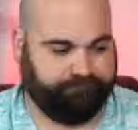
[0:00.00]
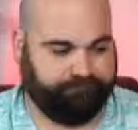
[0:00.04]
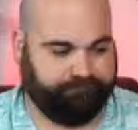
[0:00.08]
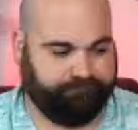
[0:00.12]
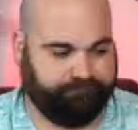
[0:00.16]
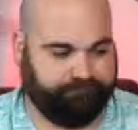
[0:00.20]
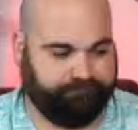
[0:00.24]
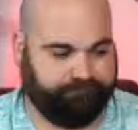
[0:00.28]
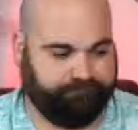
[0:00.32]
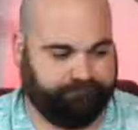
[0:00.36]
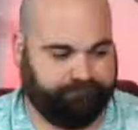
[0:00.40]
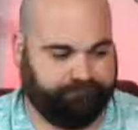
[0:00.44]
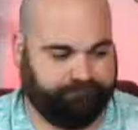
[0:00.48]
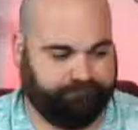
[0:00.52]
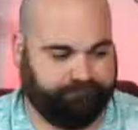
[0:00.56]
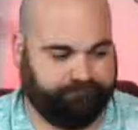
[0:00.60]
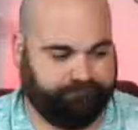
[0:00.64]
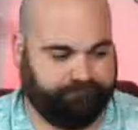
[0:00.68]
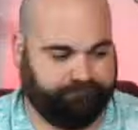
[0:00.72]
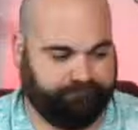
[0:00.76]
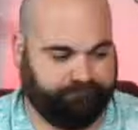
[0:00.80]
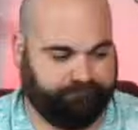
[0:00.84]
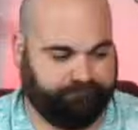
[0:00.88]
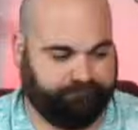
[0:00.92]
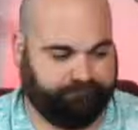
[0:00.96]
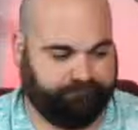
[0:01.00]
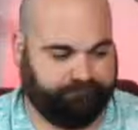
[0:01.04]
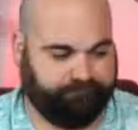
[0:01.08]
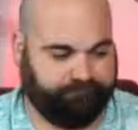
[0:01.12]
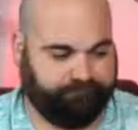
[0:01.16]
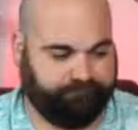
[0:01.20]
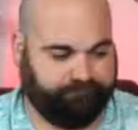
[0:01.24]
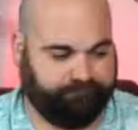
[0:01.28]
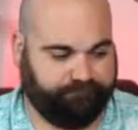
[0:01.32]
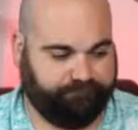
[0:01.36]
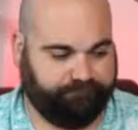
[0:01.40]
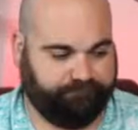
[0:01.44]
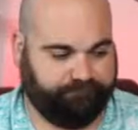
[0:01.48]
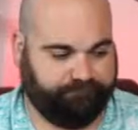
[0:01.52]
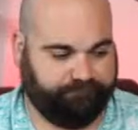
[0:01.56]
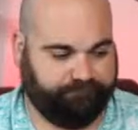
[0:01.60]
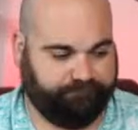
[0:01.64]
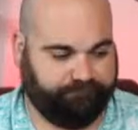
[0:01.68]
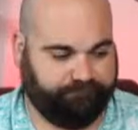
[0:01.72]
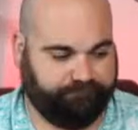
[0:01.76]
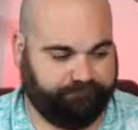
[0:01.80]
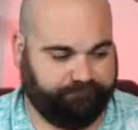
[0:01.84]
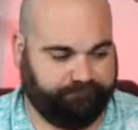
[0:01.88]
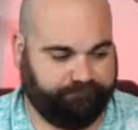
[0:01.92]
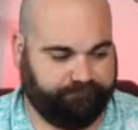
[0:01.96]

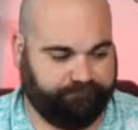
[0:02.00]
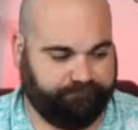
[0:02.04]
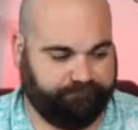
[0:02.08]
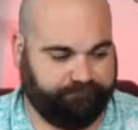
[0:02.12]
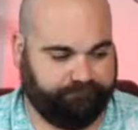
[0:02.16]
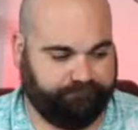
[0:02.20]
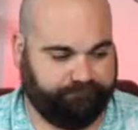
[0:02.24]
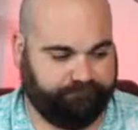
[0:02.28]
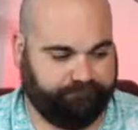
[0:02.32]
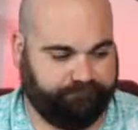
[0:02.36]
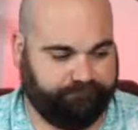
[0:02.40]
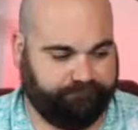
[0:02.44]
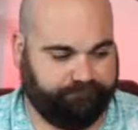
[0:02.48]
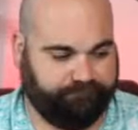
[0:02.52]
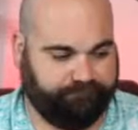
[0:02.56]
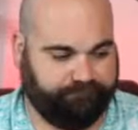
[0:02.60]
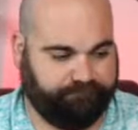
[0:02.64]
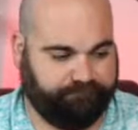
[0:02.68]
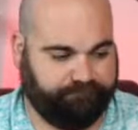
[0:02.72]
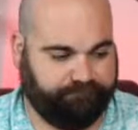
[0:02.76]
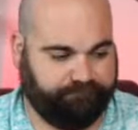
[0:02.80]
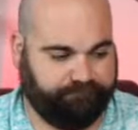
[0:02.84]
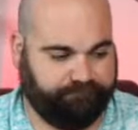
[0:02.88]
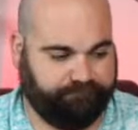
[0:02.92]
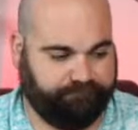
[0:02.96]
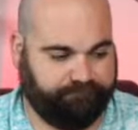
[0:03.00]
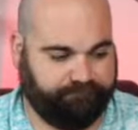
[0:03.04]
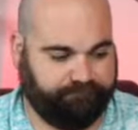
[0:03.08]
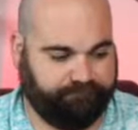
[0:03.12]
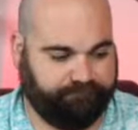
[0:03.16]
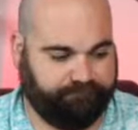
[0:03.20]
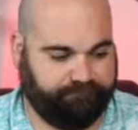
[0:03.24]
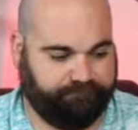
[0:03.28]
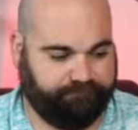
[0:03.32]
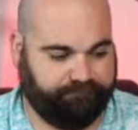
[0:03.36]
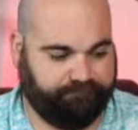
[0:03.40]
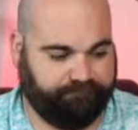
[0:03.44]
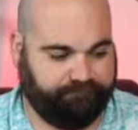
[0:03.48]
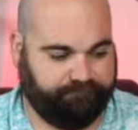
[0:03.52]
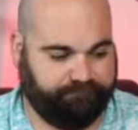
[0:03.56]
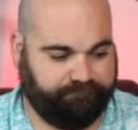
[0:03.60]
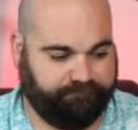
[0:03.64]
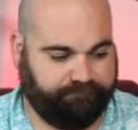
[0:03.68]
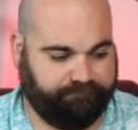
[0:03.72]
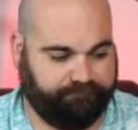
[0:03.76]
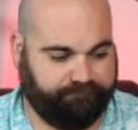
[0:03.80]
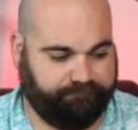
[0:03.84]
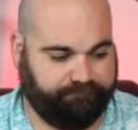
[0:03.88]
The person shown says nothing.